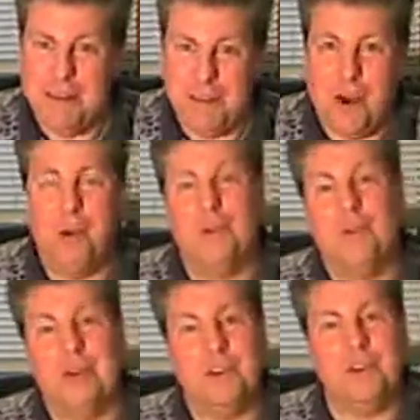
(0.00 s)
the owner
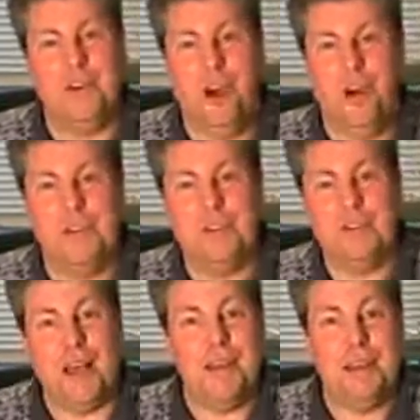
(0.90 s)
creates the note,
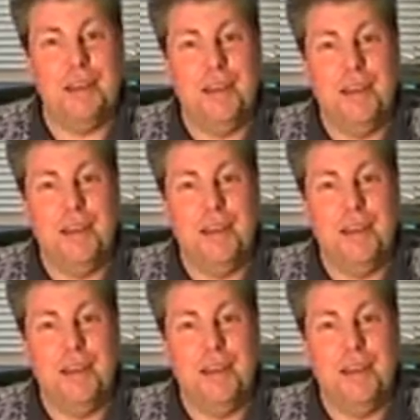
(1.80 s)
sells